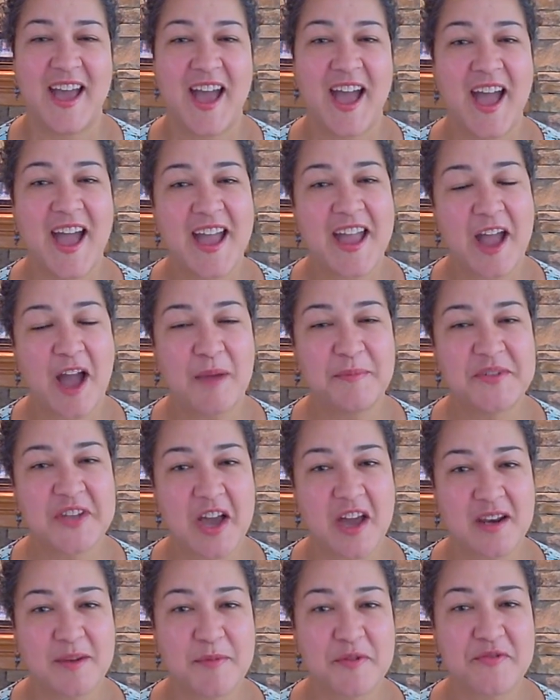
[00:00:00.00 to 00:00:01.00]
Hi, I'm
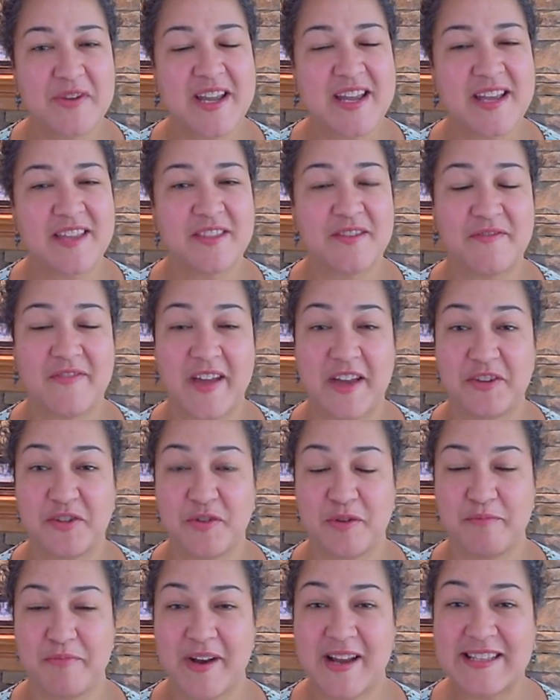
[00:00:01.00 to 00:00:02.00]
Donna Maria, the
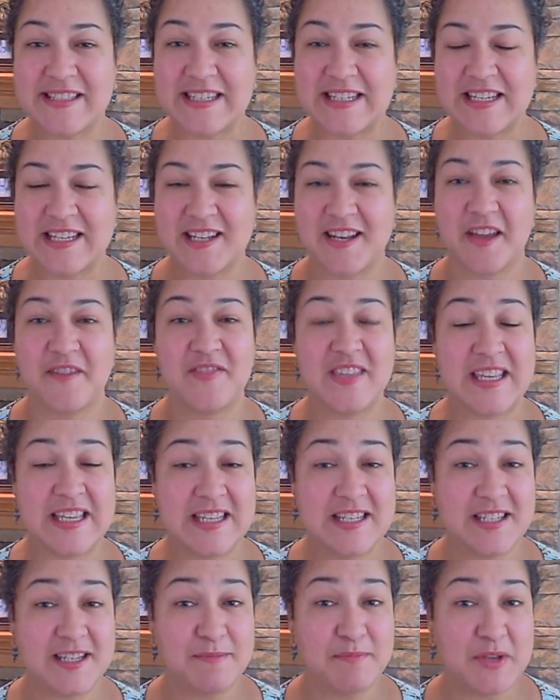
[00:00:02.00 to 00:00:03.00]
founder and president of the
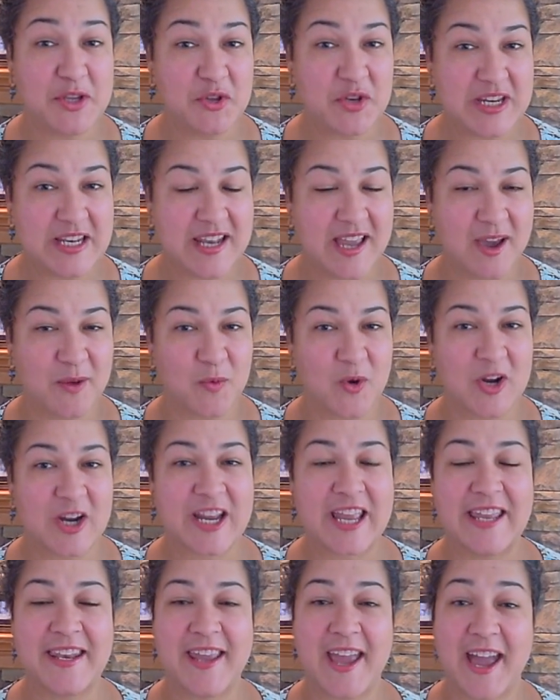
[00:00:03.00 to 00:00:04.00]
Indie Beauty
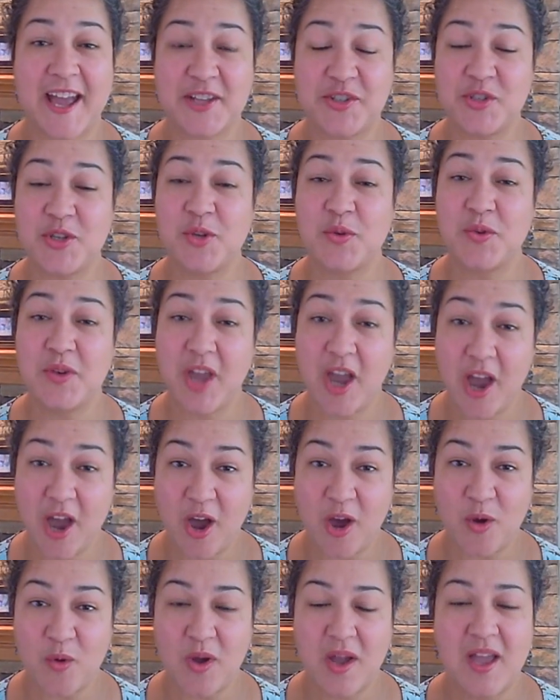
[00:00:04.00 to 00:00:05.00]
Network, and as you
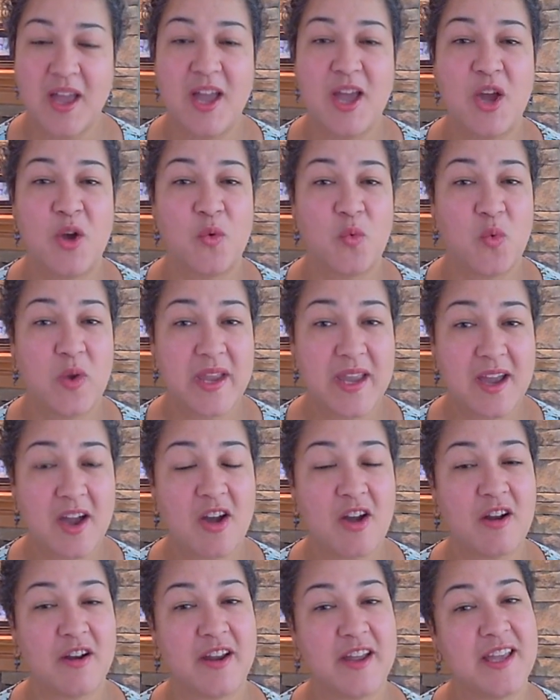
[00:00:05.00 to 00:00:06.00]
know, we
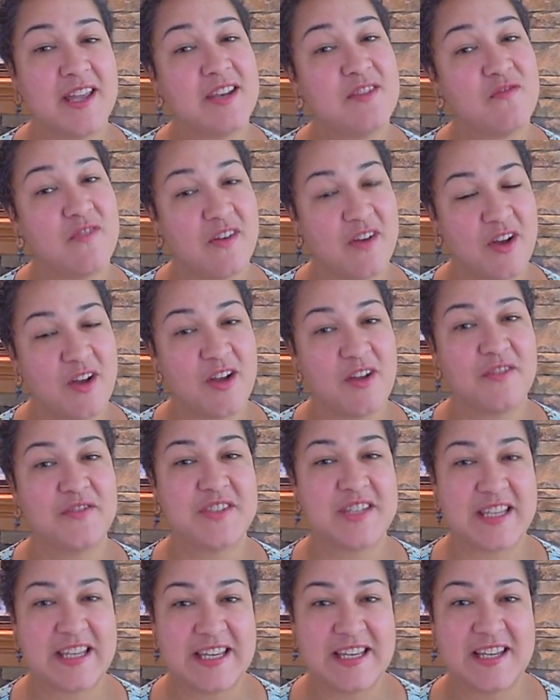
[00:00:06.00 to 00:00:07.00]
are
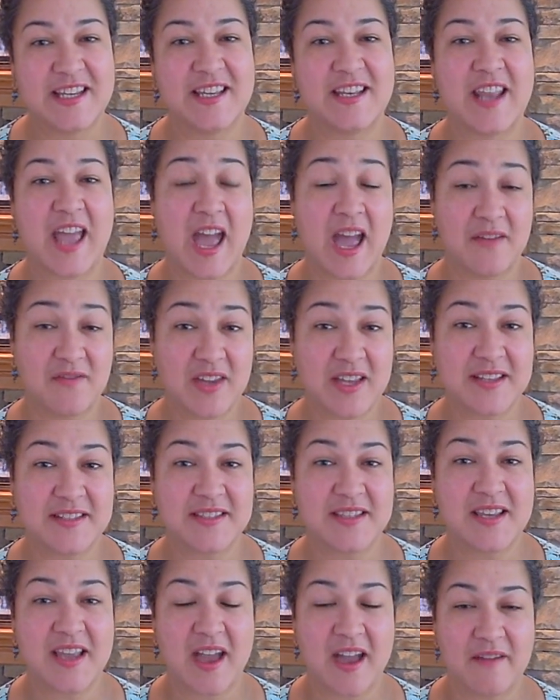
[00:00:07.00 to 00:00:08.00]
involved in
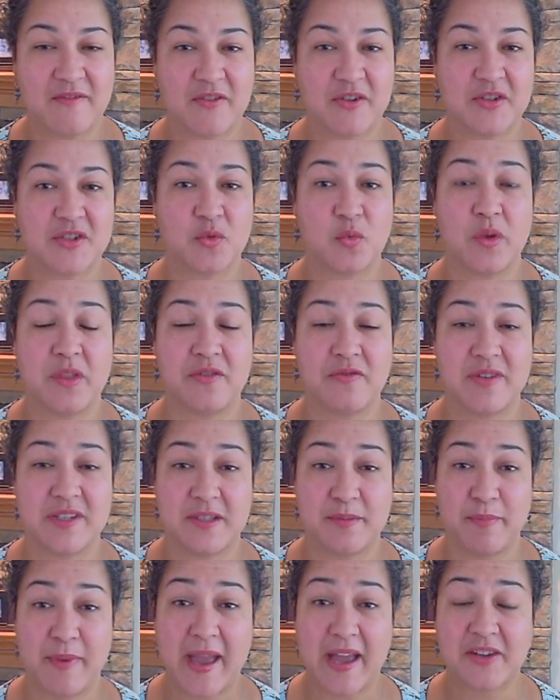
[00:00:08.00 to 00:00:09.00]
advocacy efforts with
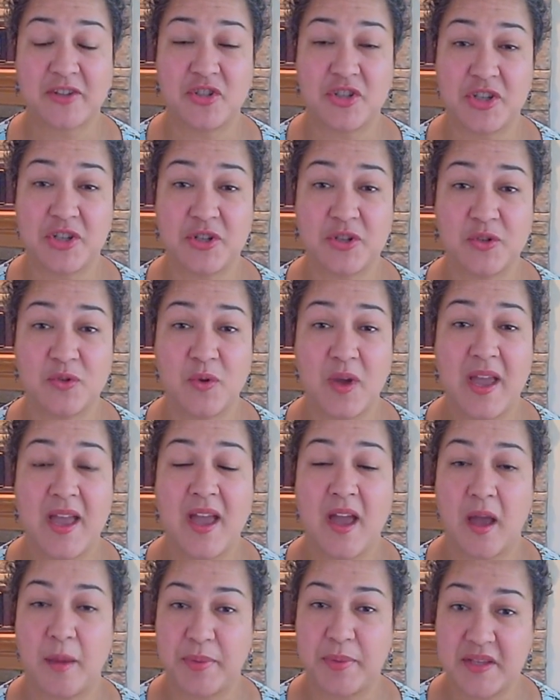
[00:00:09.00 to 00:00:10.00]
respect to
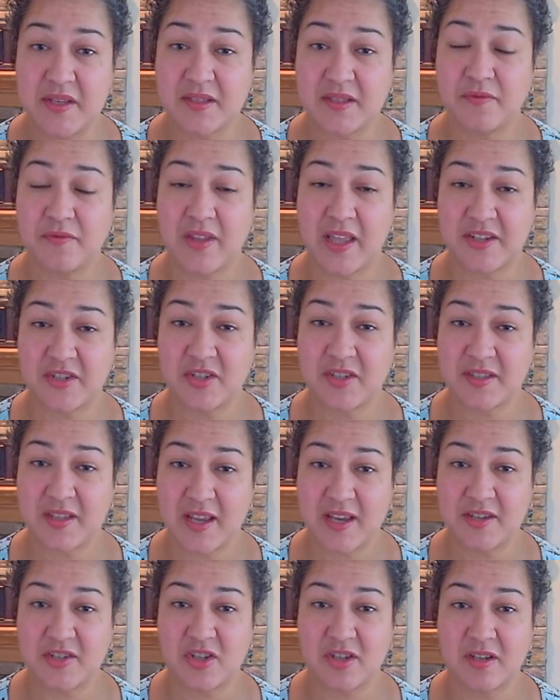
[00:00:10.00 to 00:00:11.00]
a piece of
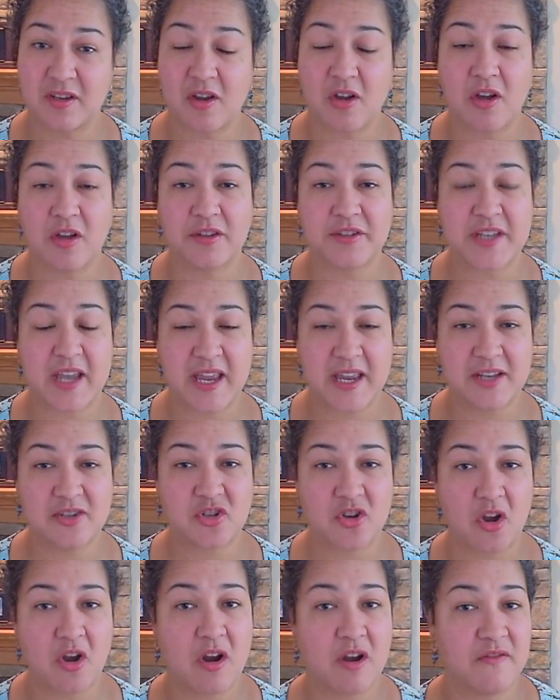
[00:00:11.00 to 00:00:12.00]
legislation called
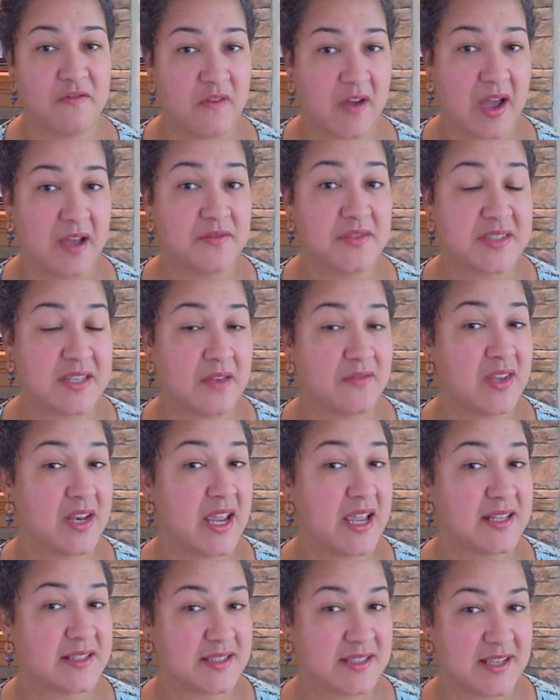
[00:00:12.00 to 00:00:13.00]
HR
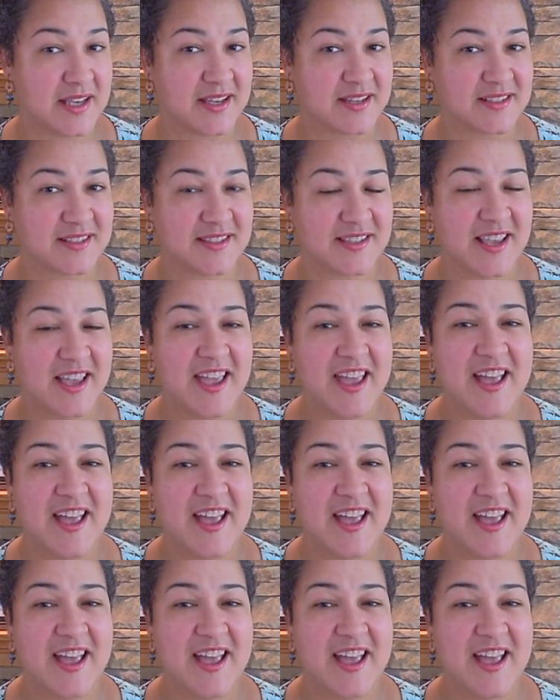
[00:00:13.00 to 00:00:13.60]
5786